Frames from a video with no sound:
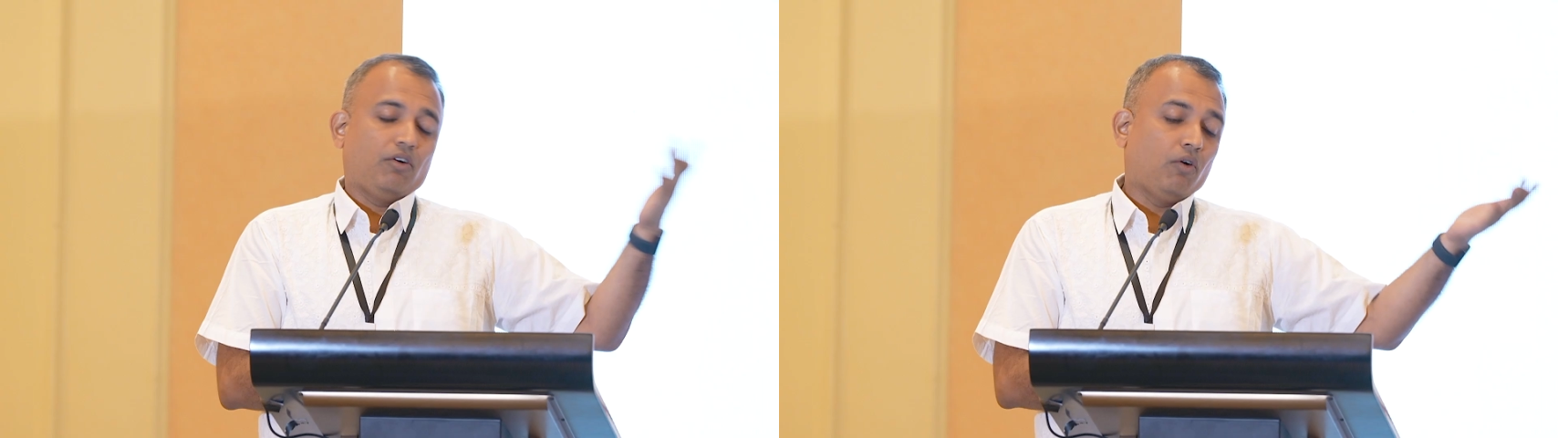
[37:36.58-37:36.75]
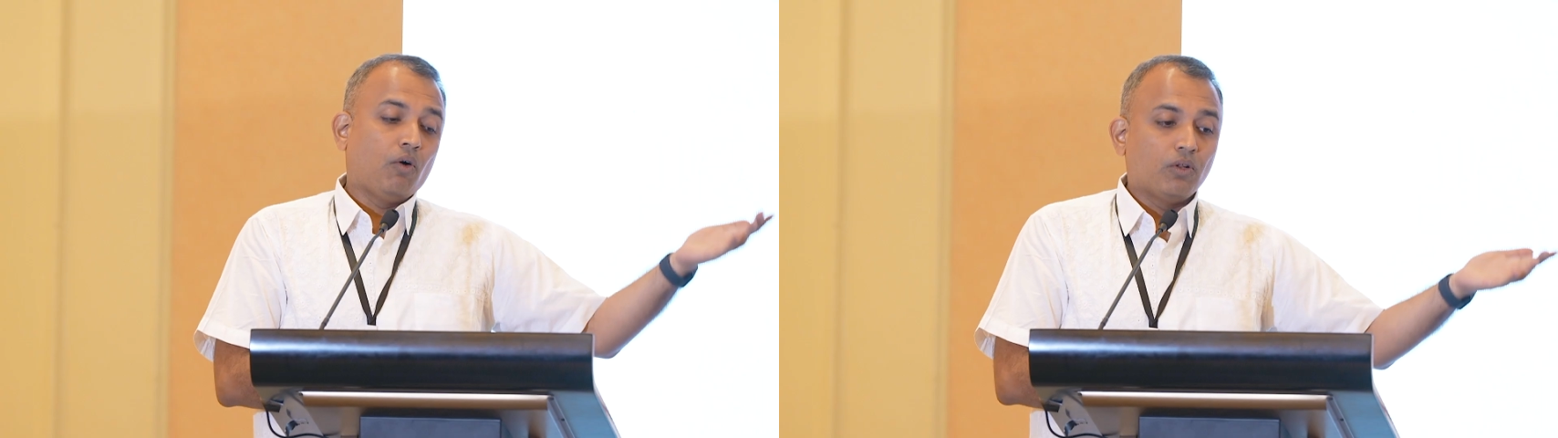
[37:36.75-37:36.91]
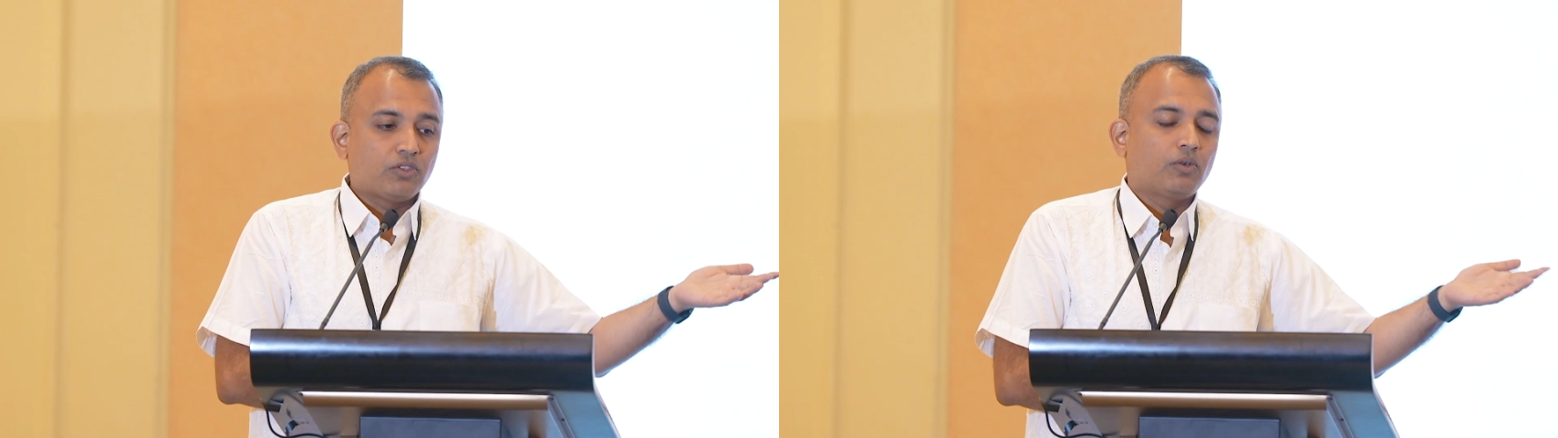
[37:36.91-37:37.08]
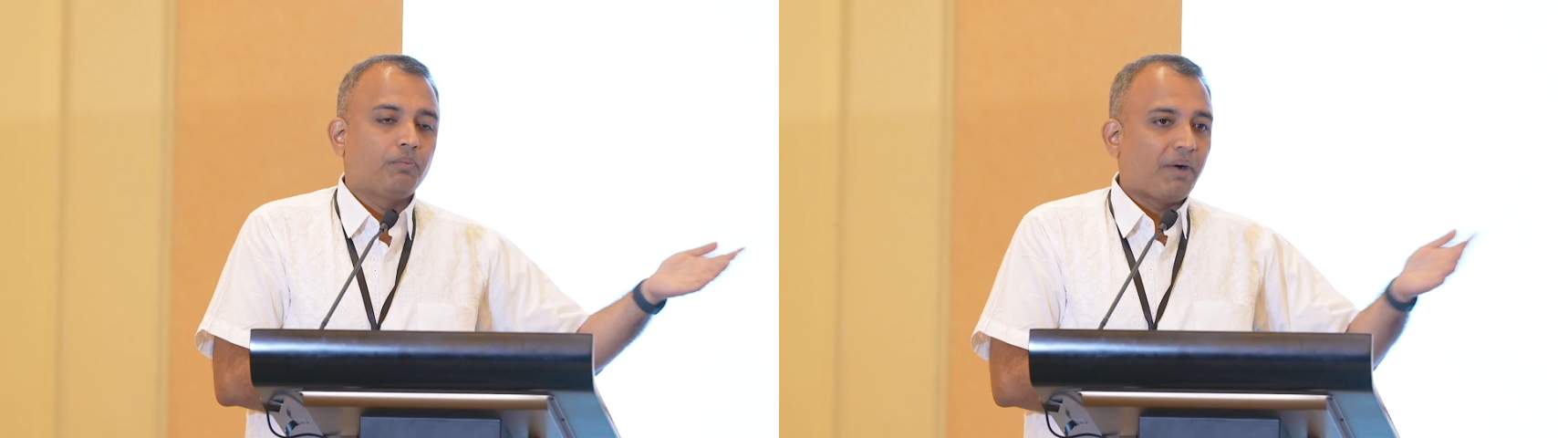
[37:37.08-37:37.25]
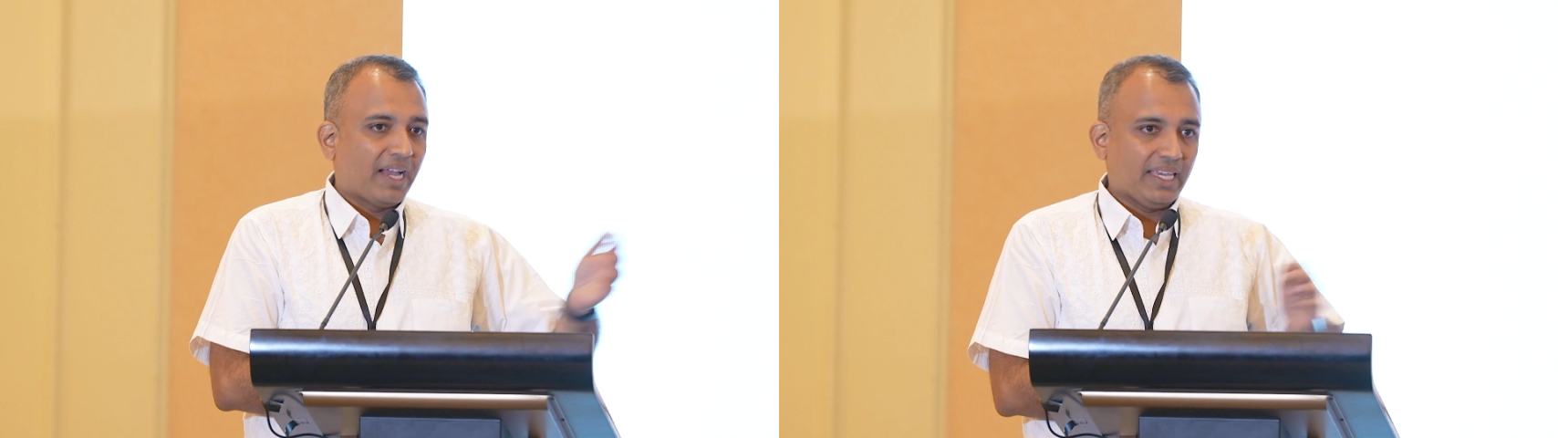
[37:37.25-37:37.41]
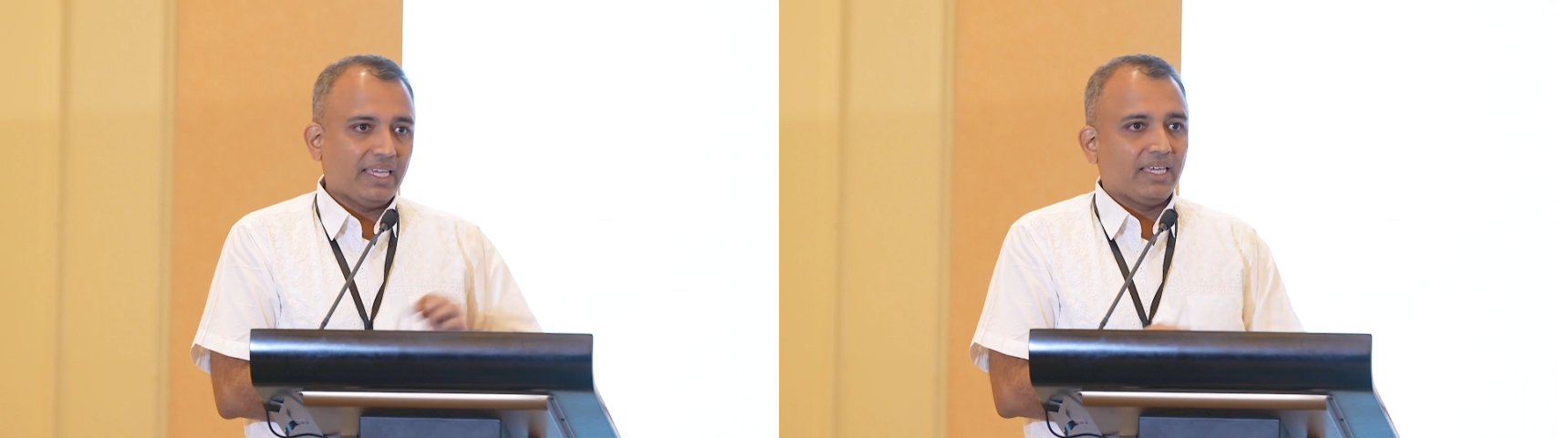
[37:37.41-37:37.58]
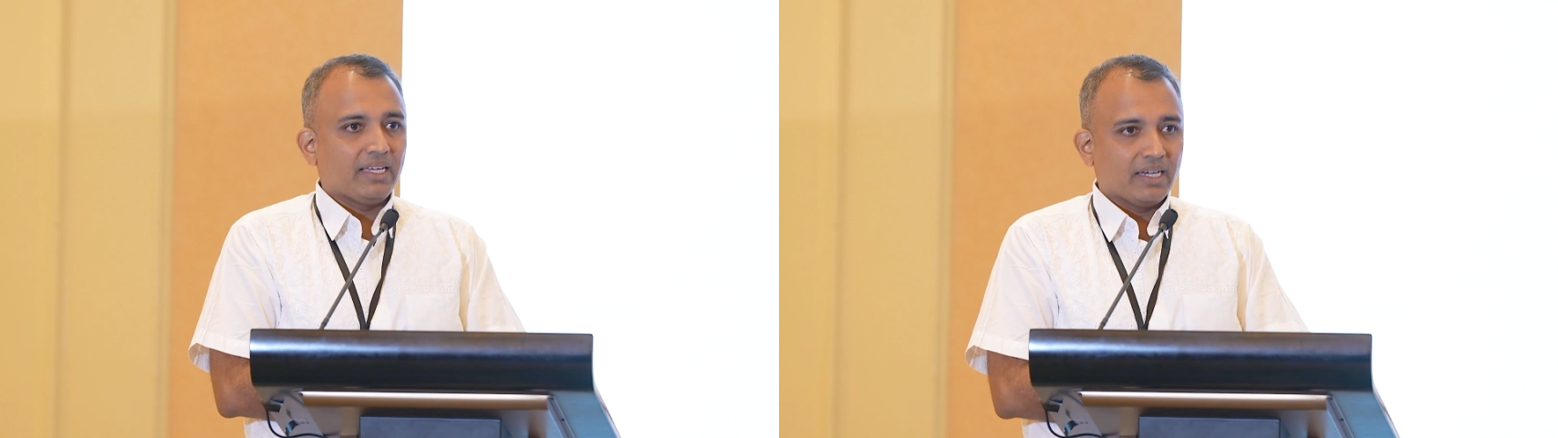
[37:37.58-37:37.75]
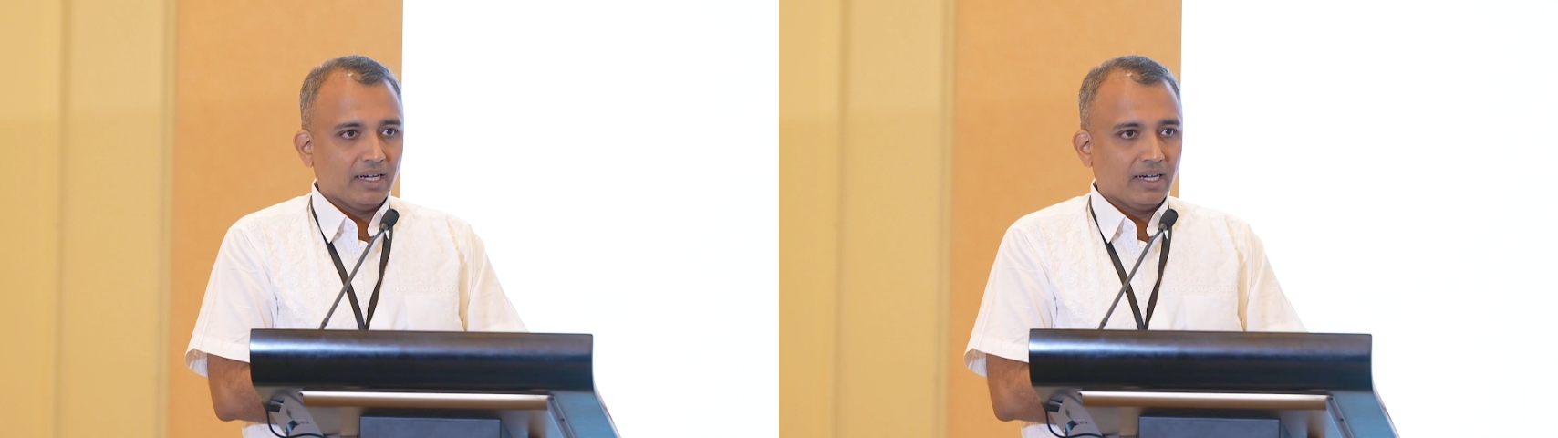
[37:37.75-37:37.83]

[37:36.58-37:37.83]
also buying